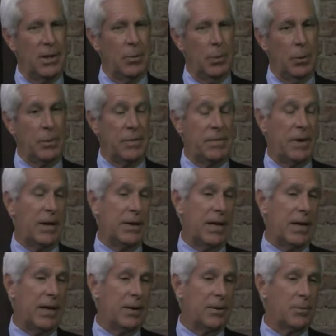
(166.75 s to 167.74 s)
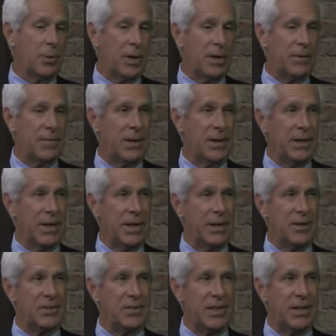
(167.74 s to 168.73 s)
What I found
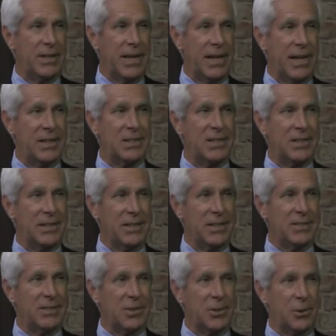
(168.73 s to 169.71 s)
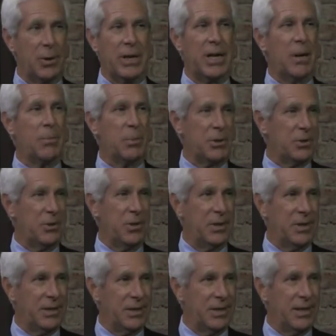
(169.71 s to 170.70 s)
out is that actually it's a great
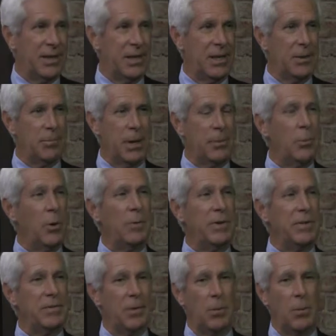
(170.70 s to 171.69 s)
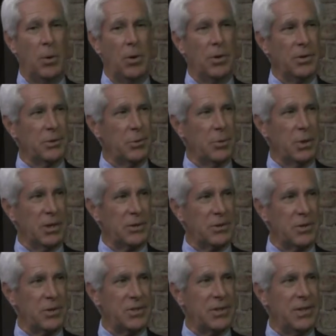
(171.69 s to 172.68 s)
opportunity. By moving from oil to
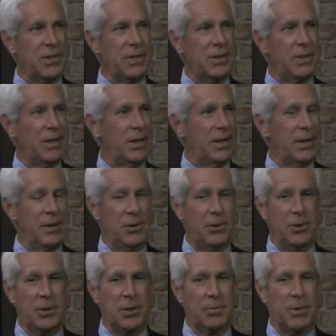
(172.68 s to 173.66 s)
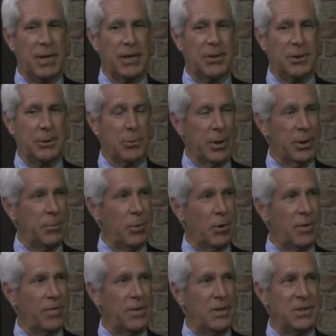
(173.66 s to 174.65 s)
electricity, you can make the grid
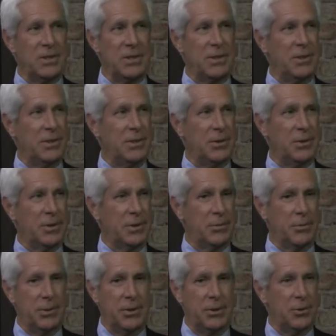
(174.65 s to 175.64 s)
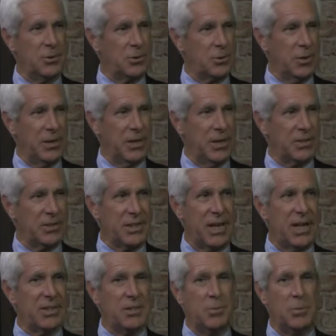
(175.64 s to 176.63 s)
more efficient, you can reduce greenhouse
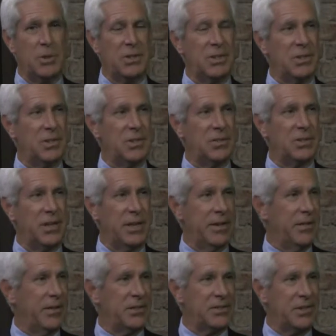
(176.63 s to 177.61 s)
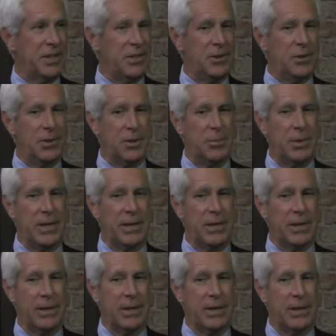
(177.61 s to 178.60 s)
gas emissions, and in this state you can
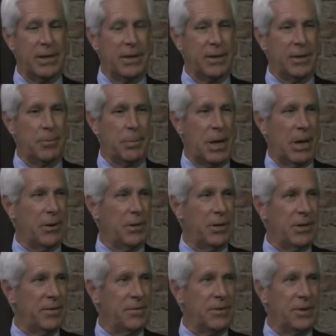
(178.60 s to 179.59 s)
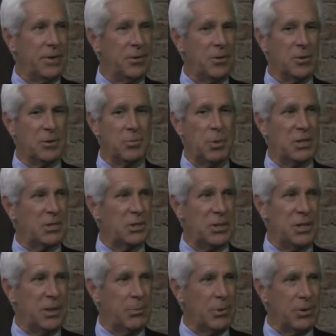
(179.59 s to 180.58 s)
make the powering of vehicles much
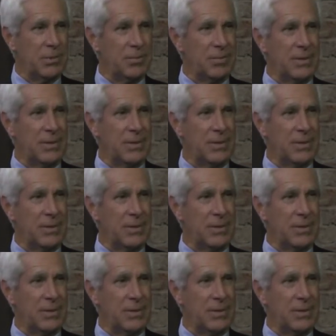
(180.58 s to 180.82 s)
cheaper.